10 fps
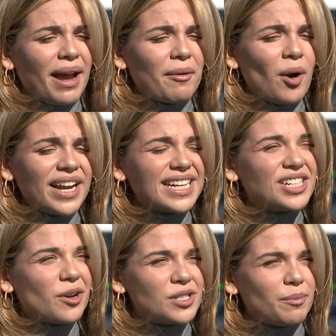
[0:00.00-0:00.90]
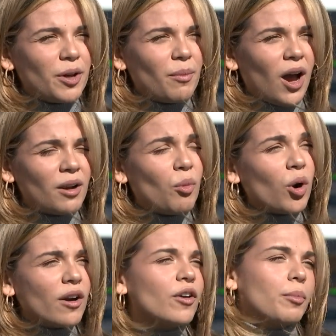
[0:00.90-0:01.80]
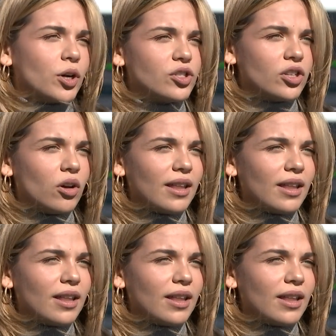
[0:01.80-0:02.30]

I want to get to know someone on more of a personal